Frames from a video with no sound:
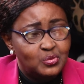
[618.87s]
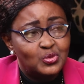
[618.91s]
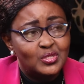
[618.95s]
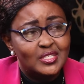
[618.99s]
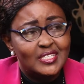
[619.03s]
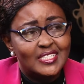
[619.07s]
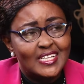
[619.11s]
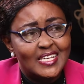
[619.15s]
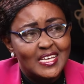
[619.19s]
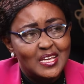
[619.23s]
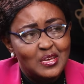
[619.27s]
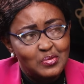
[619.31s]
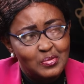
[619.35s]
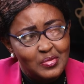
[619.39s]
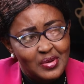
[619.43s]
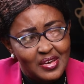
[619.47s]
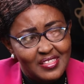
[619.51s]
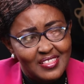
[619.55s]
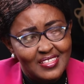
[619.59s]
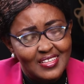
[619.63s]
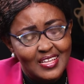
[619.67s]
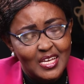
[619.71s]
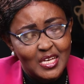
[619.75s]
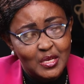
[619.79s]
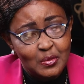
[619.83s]
was the
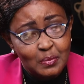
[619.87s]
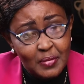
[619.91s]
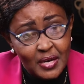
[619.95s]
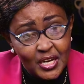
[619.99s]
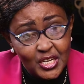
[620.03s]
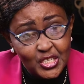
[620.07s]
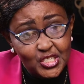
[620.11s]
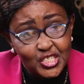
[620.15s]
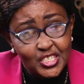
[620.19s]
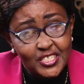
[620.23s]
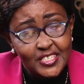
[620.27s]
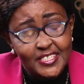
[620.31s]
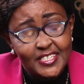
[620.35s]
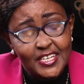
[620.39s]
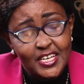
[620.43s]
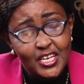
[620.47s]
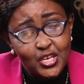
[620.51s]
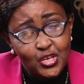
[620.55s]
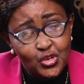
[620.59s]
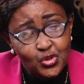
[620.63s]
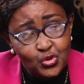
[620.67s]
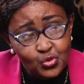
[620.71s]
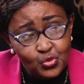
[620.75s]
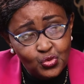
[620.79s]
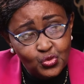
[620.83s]
emergency
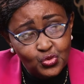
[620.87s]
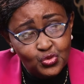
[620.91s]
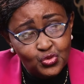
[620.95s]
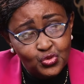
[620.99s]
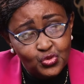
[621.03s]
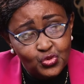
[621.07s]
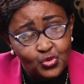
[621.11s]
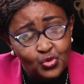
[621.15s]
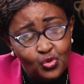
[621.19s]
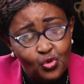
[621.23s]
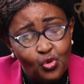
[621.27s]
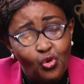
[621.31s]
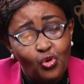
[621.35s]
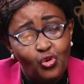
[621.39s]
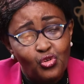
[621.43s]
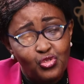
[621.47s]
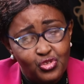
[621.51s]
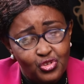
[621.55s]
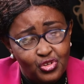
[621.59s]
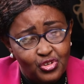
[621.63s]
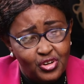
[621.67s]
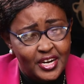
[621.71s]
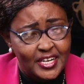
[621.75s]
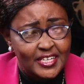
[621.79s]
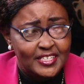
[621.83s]
use
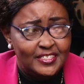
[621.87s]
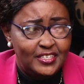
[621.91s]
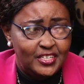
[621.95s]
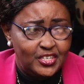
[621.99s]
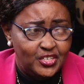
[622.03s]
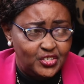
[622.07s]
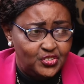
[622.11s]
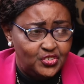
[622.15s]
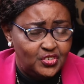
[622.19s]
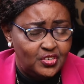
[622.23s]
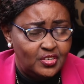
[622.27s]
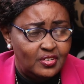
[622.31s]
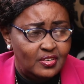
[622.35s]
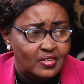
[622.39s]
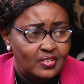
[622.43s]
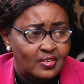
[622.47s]
authorization.